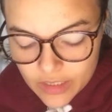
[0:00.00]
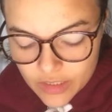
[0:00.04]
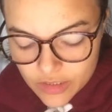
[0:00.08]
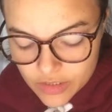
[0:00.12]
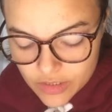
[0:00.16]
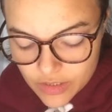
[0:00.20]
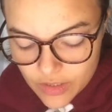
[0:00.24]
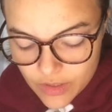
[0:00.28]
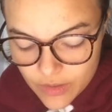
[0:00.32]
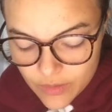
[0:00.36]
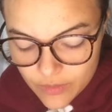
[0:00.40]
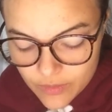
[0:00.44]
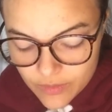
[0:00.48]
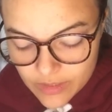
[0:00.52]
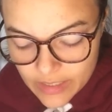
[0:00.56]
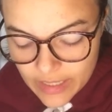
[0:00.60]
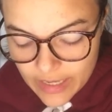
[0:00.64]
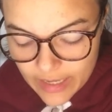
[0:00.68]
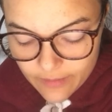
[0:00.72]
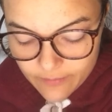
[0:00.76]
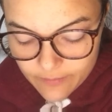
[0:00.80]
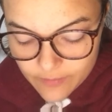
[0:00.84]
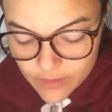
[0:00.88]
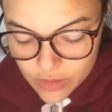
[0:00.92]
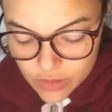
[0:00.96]
So yeah,
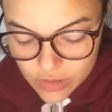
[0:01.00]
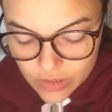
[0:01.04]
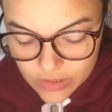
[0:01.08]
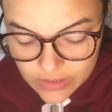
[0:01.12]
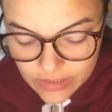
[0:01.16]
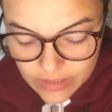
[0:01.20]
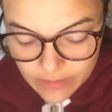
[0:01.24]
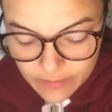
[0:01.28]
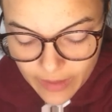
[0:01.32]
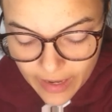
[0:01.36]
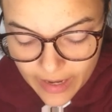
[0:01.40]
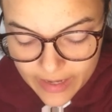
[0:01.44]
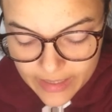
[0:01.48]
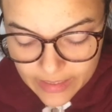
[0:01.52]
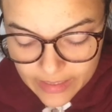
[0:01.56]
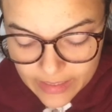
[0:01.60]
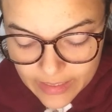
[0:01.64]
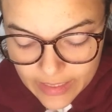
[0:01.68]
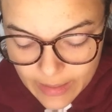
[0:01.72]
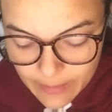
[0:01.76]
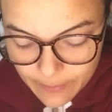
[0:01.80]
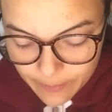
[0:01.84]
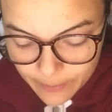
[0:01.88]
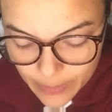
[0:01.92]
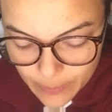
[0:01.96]
you just keep adding it
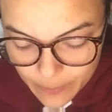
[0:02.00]
up